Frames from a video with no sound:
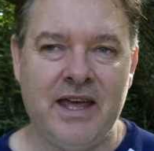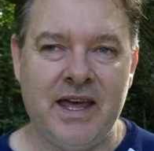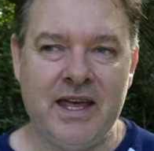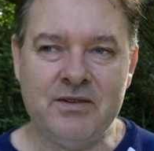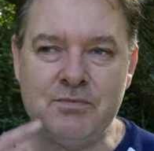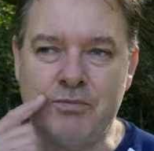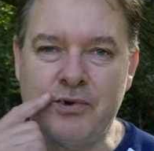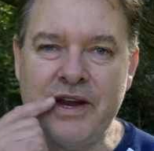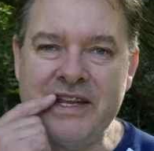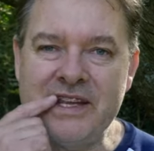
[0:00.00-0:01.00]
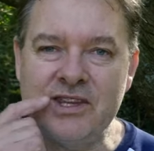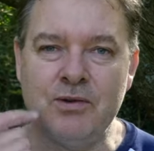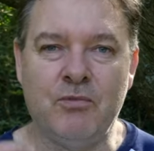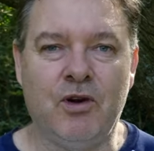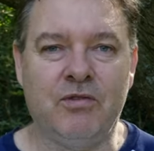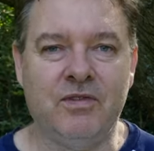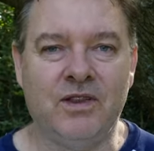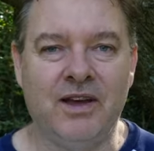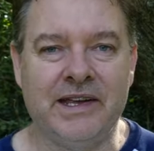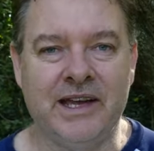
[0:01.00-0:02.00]
and breaking them off
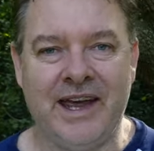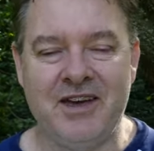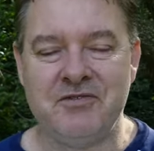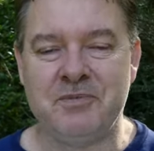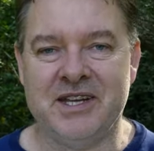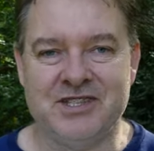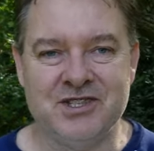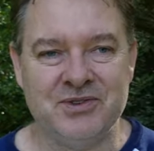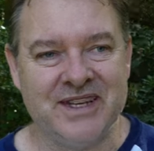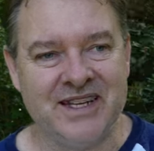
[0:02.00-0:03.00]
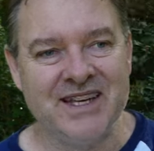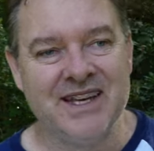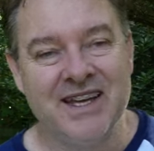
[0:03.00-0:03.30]
like I have been doing.